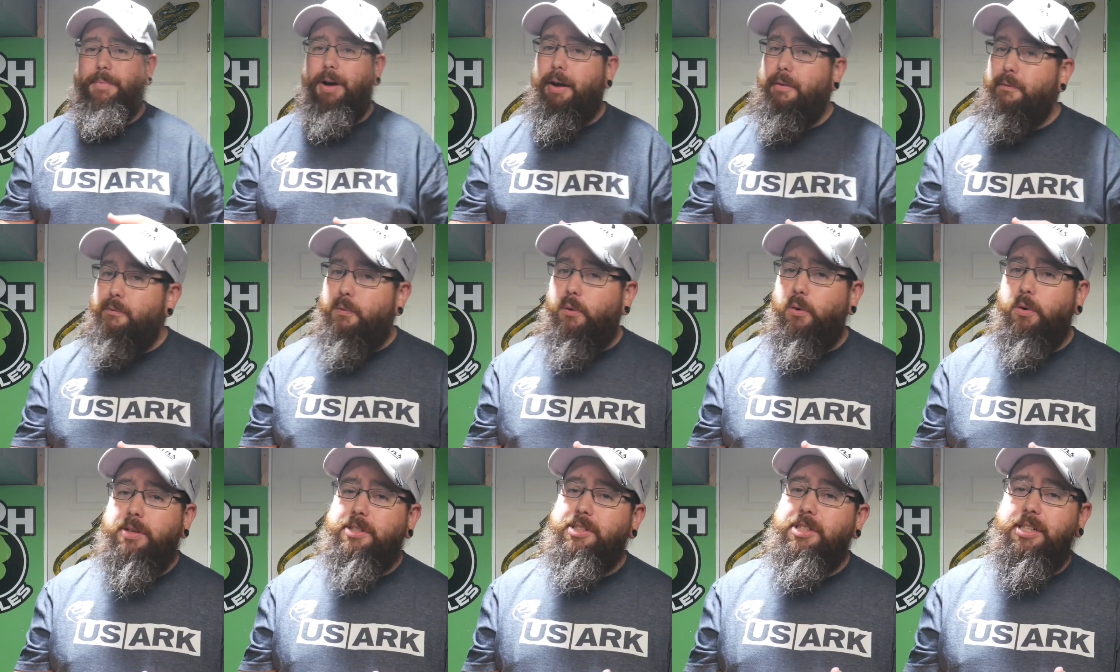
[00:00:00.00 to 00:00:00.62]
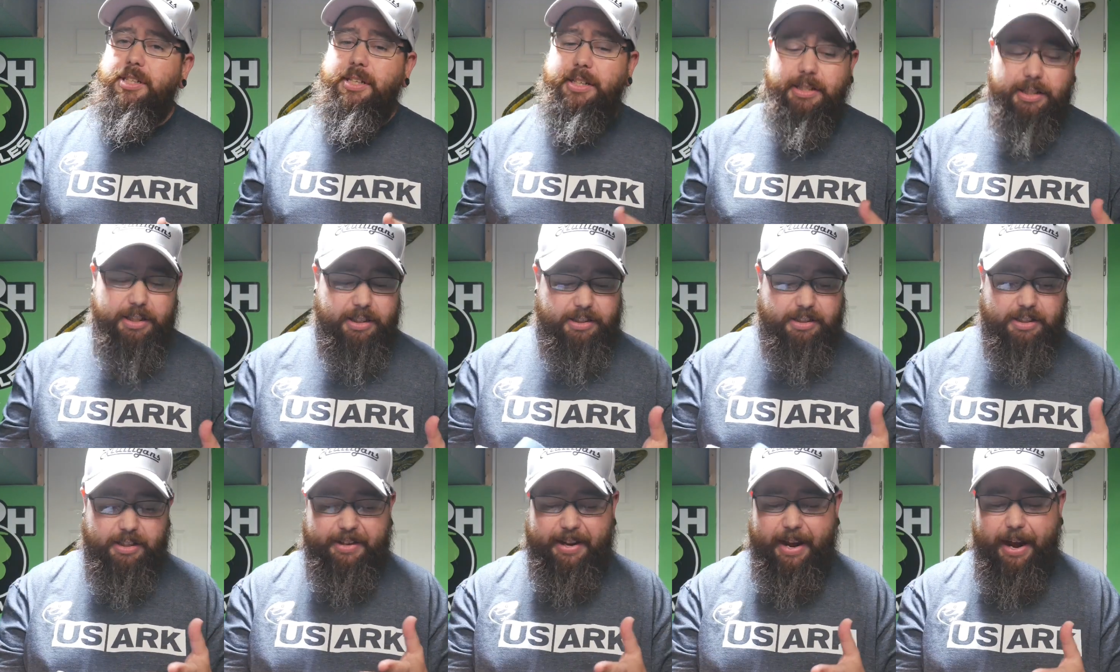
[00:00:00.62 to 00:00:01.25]
unfortunately,
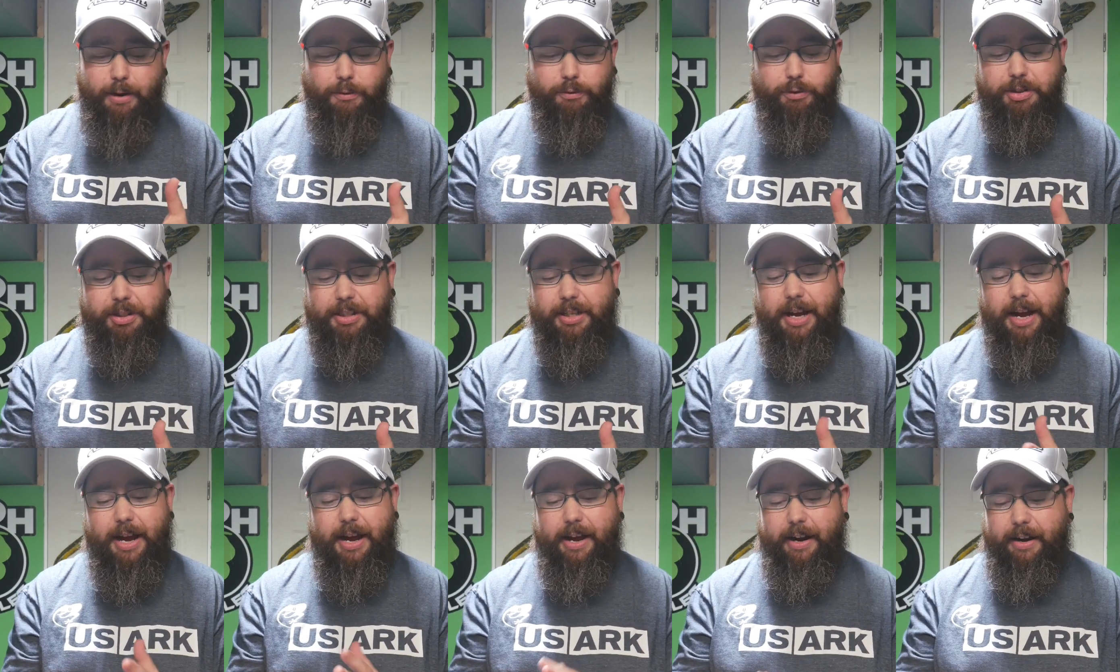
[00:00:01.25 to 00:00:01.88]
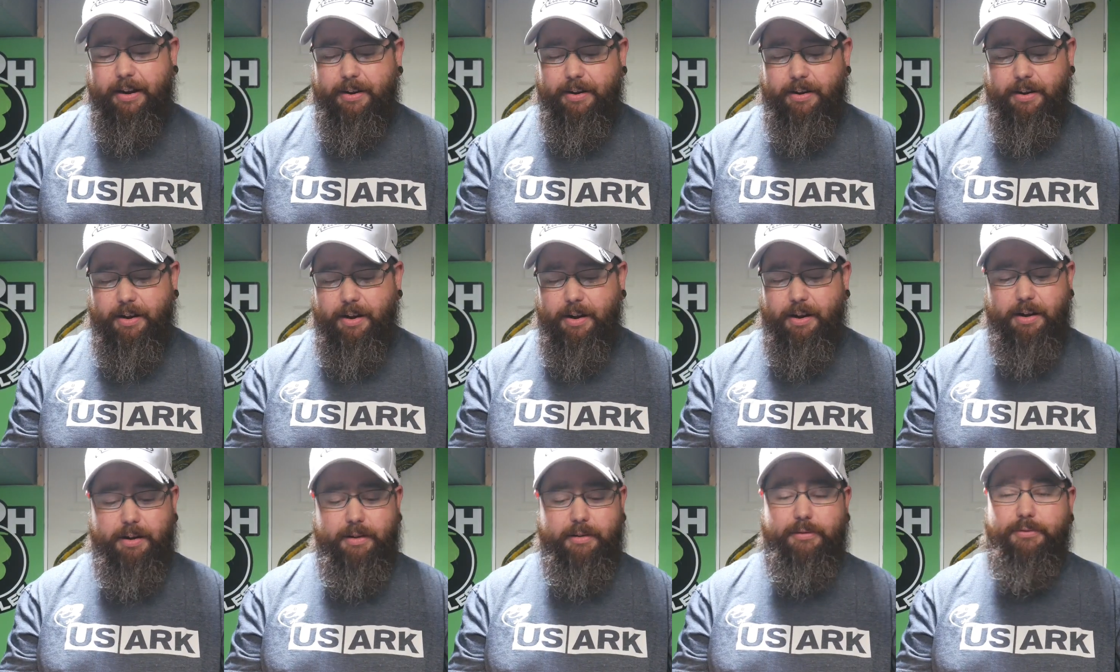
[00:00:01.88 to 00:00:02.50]
just the downside
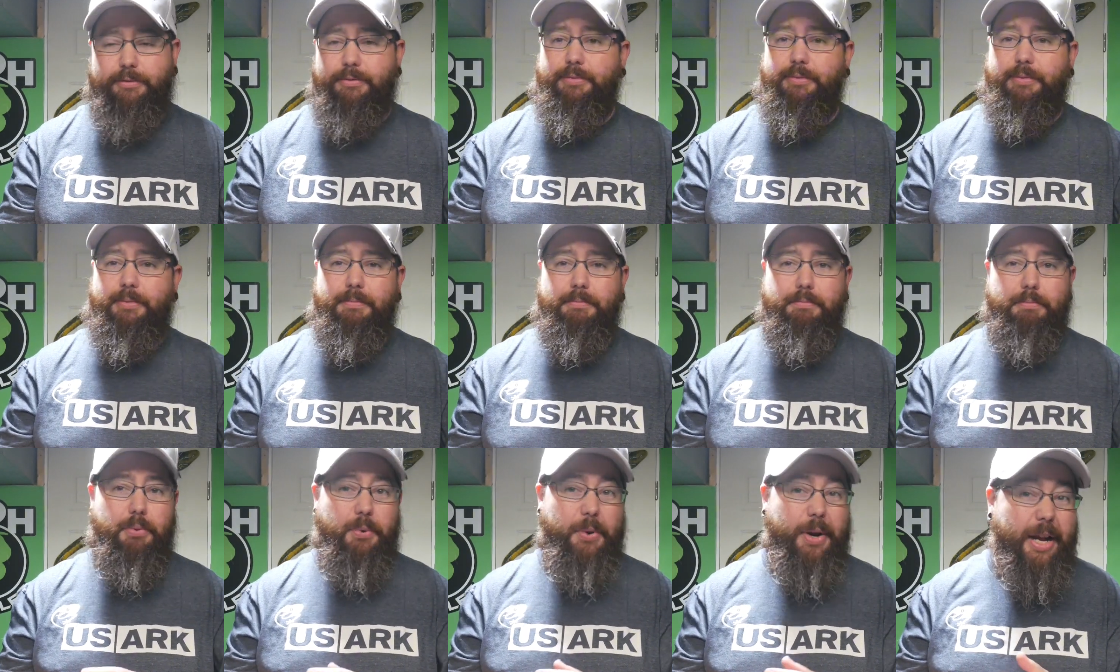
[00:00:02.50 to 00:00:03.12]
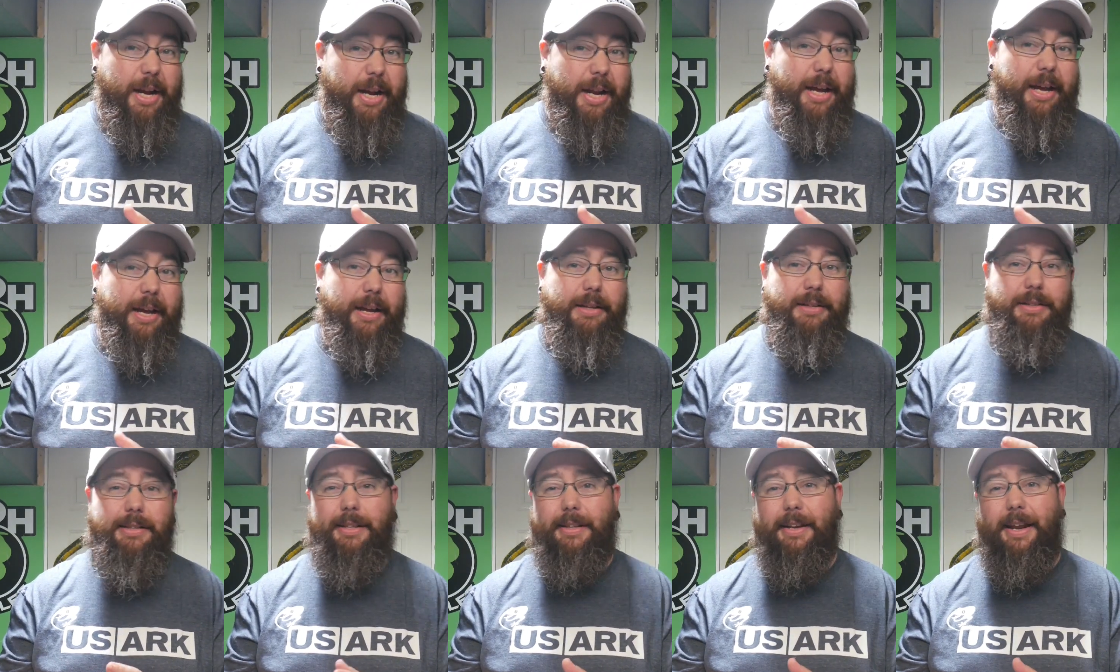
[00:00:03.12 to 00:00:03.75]
of
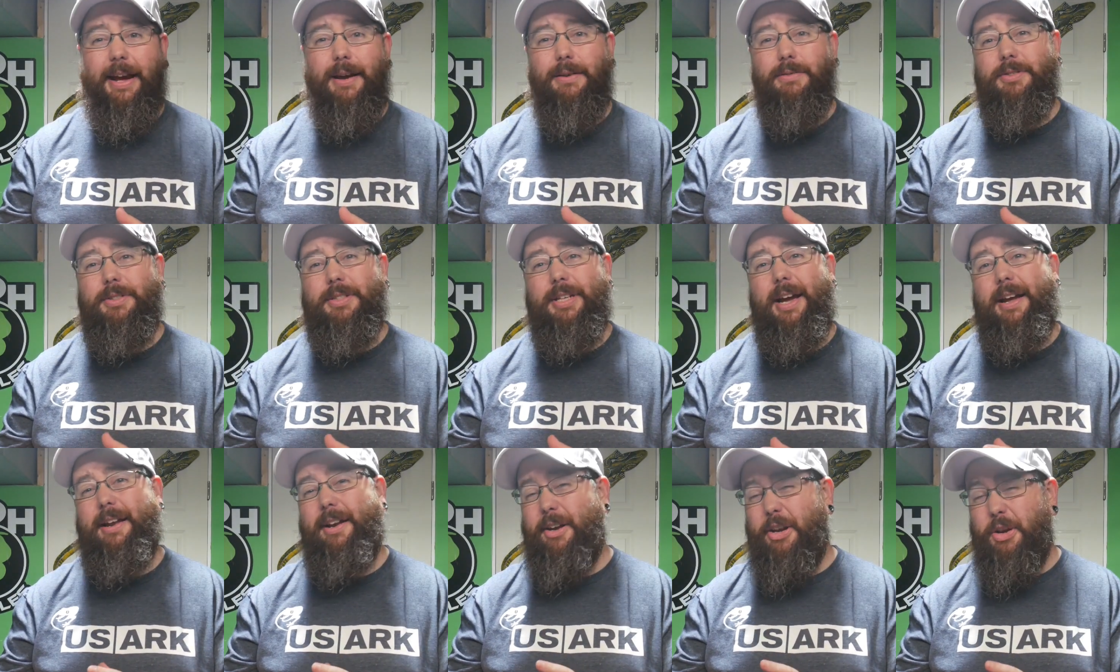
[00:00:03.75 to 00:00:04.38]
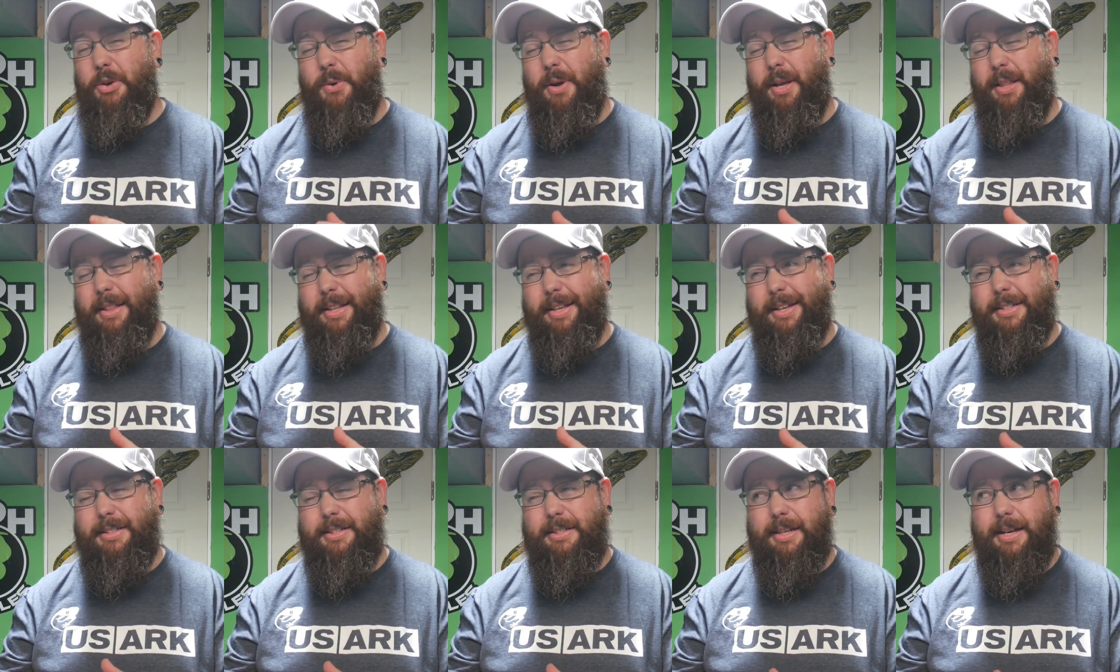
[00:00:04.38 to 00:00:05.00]
breeding, the downside of doing
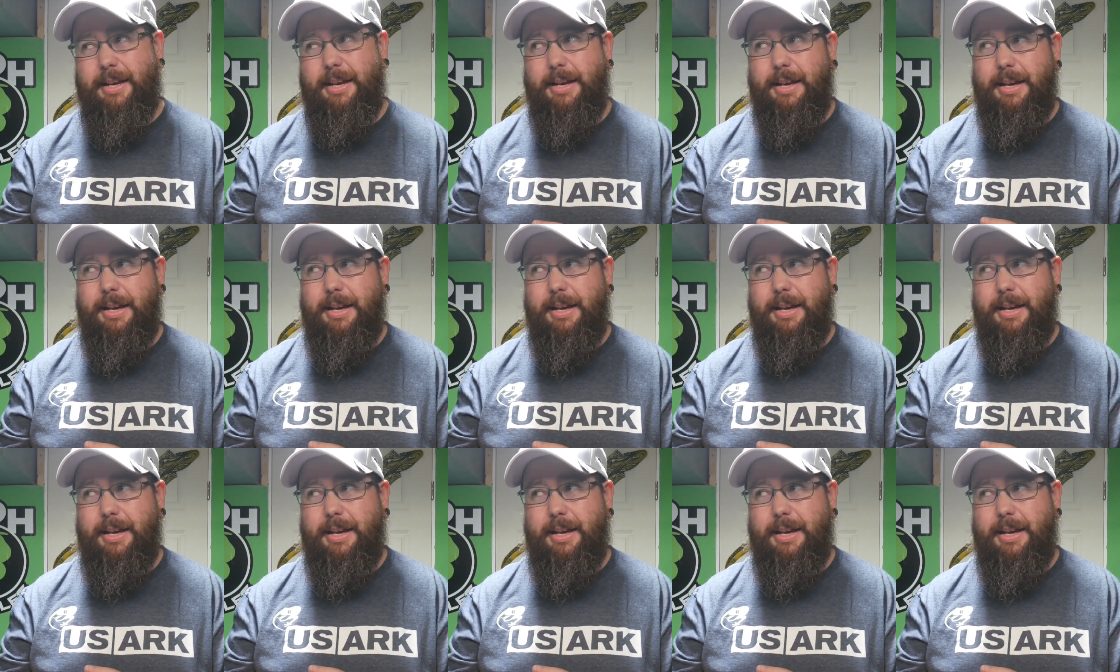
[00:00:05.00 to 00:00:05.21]
this,